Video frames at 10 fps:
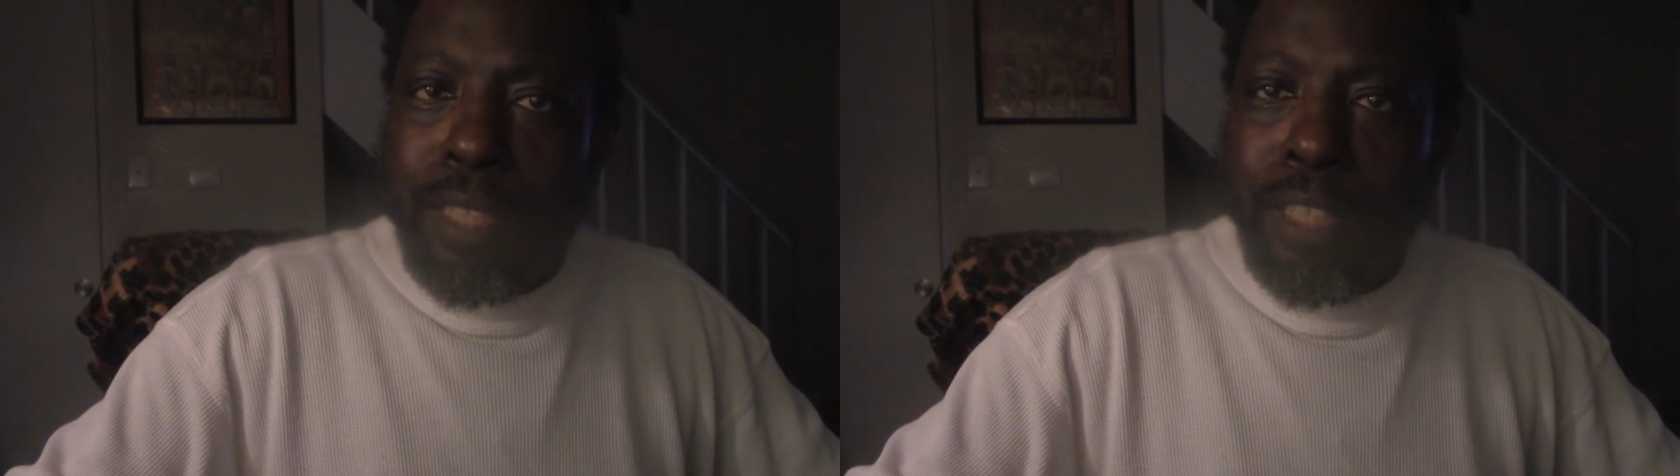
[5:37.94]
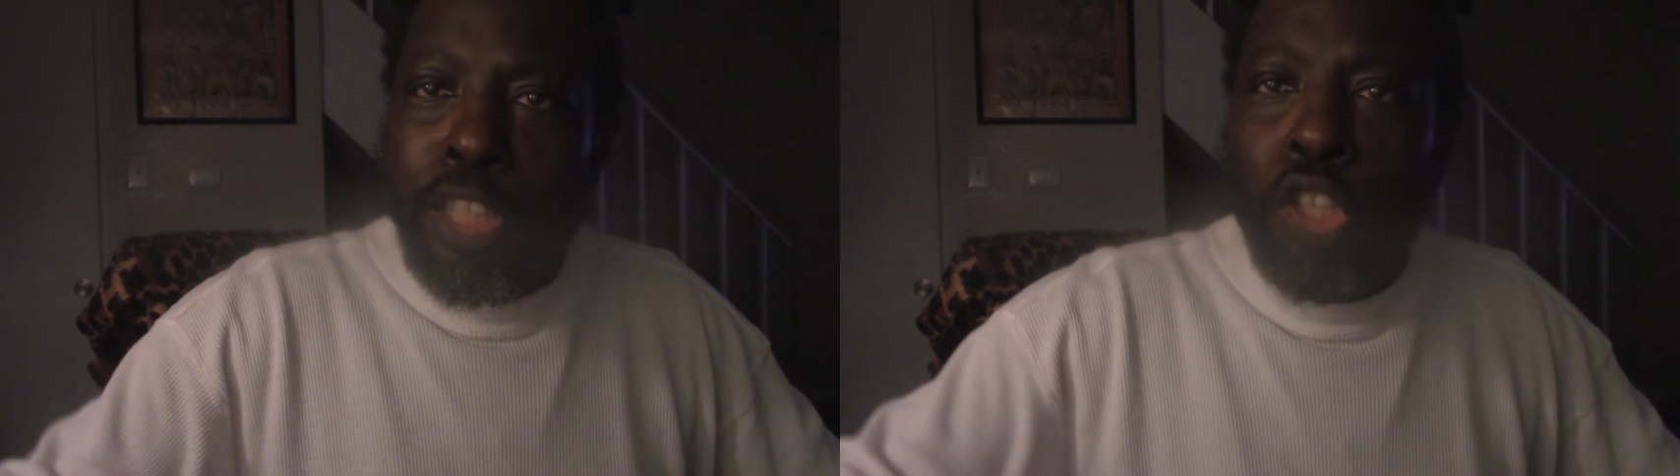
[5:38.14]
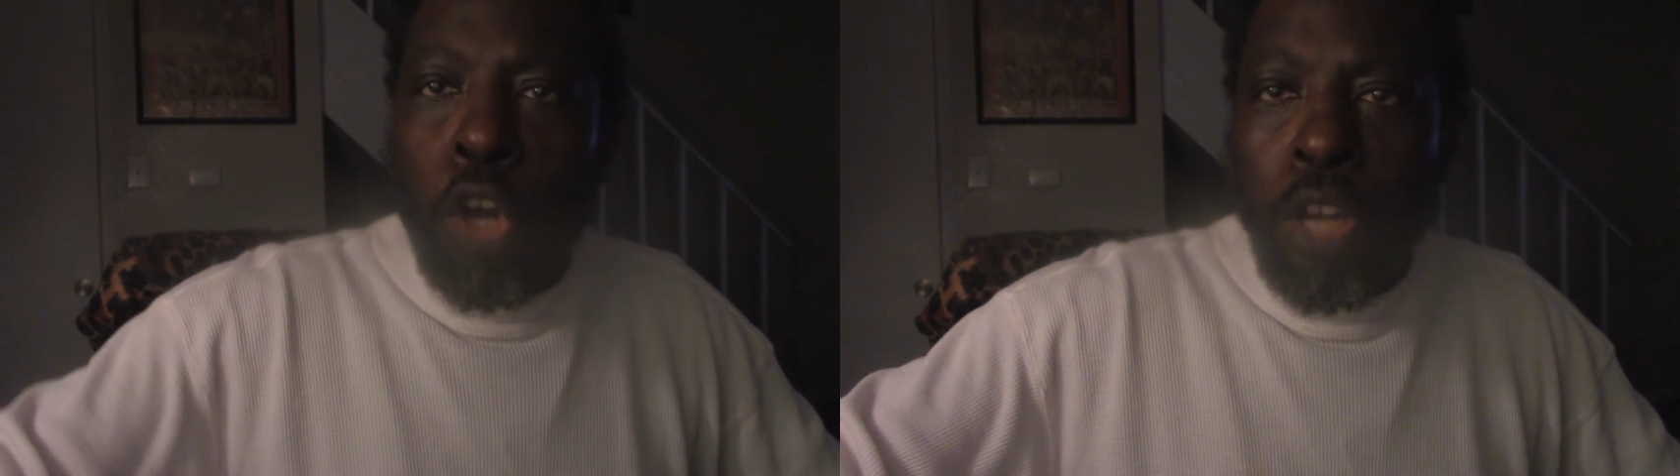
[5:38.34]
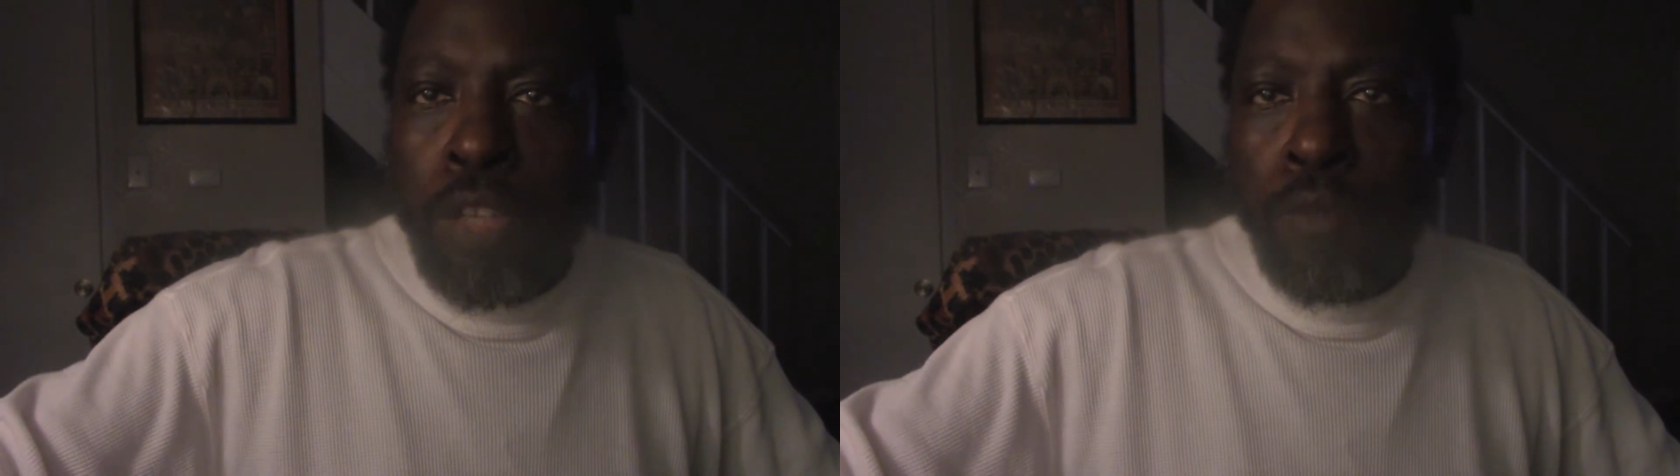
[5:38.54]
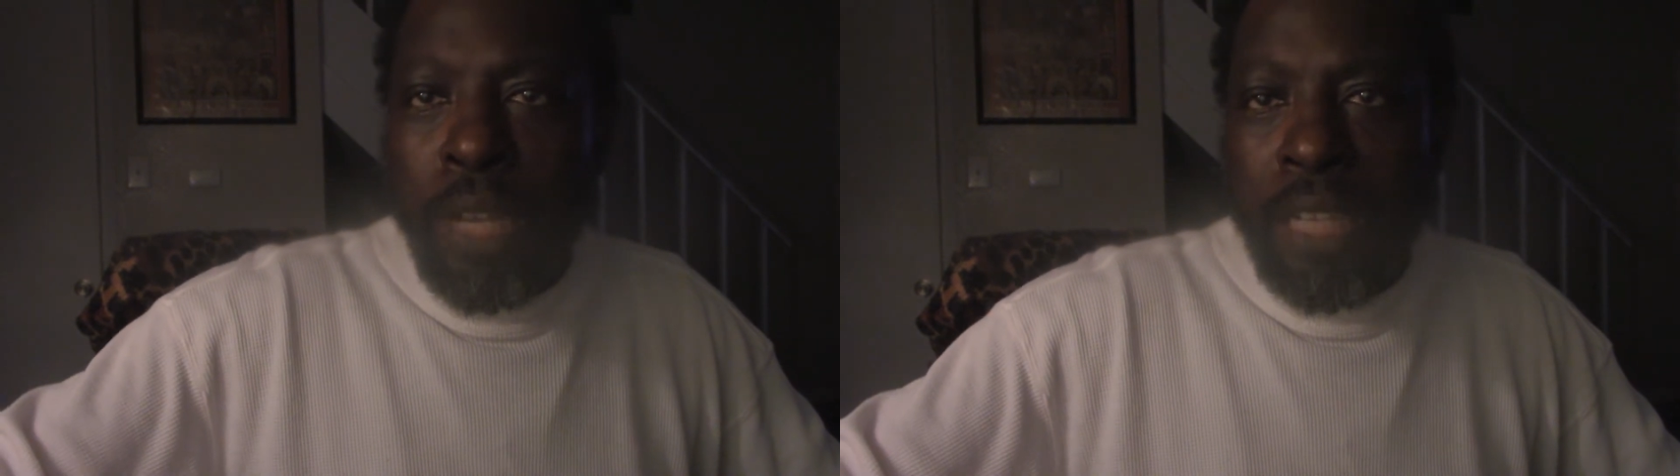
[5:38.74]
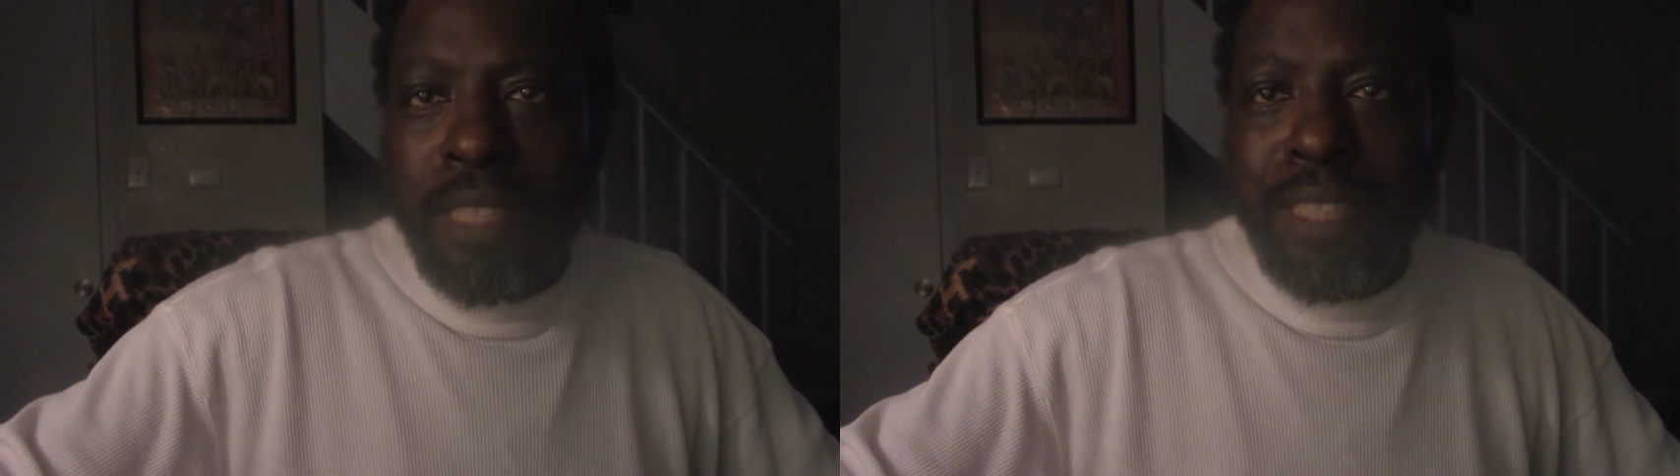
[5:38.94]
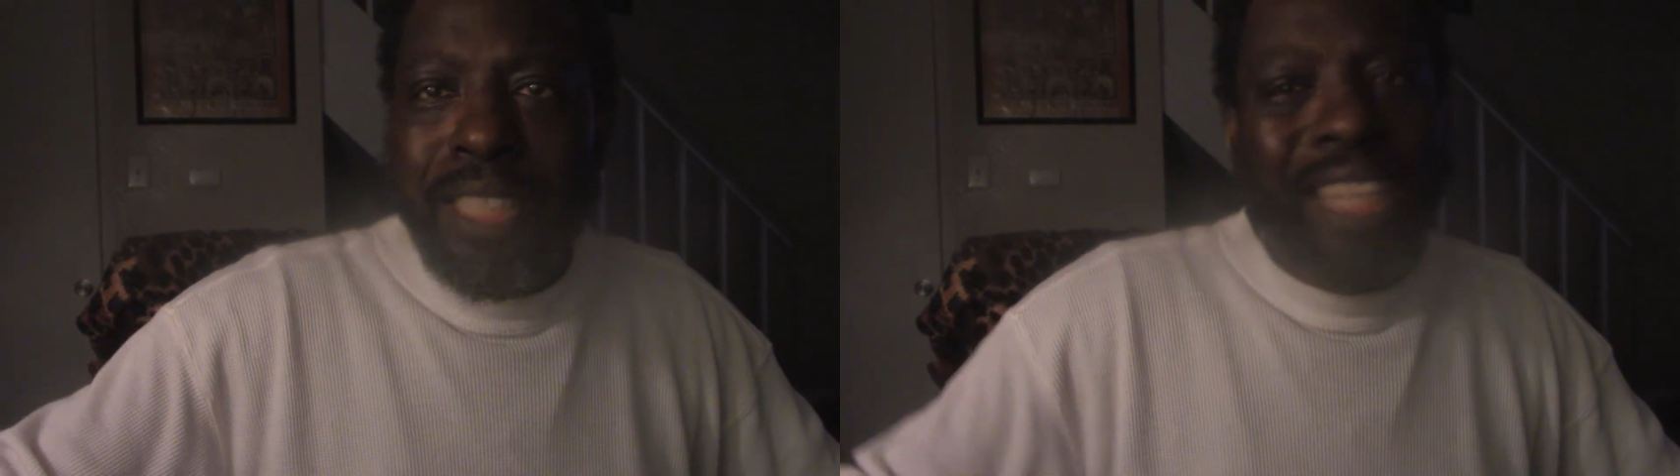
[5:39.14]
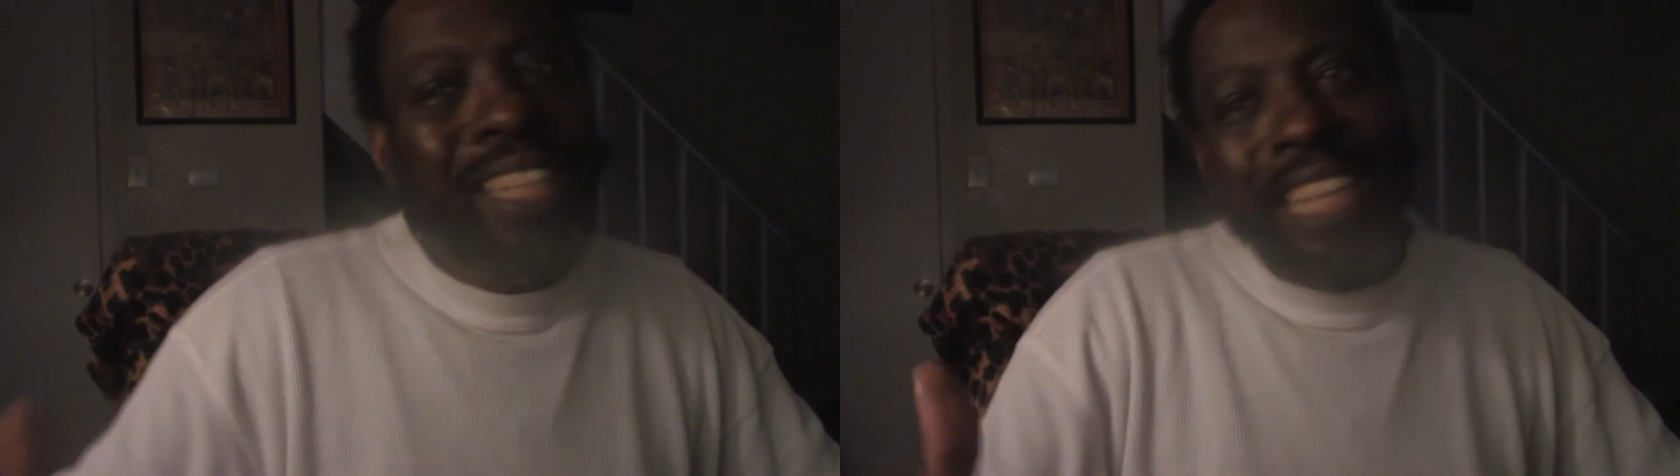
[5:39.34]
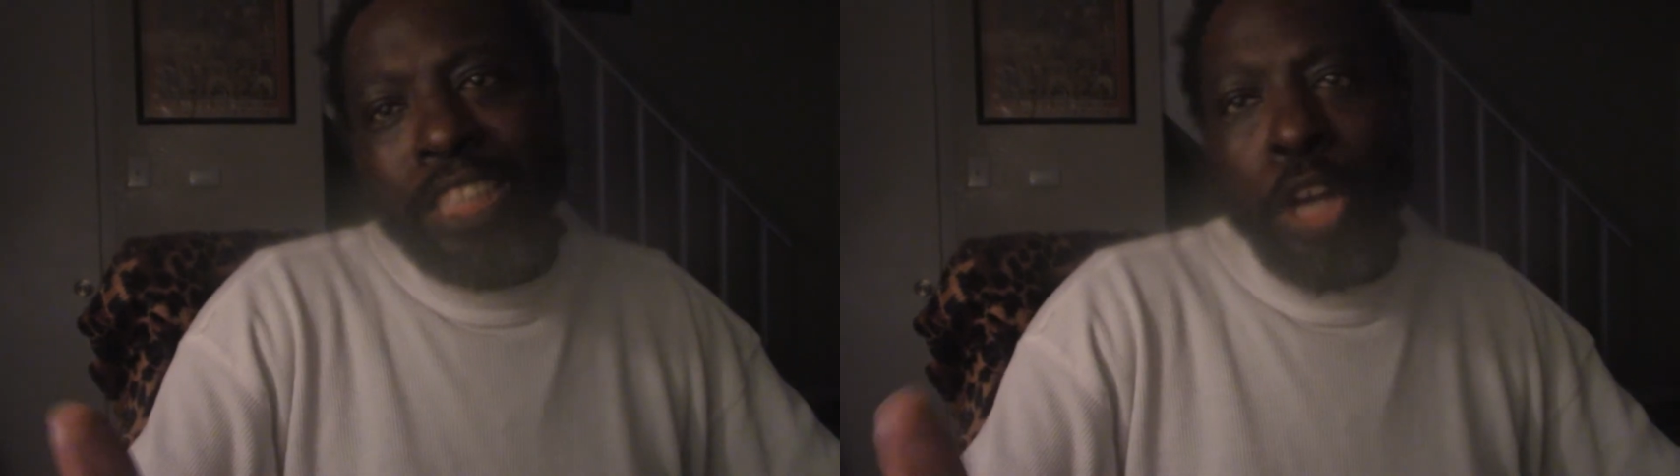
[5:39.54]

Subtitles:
the darker race. That's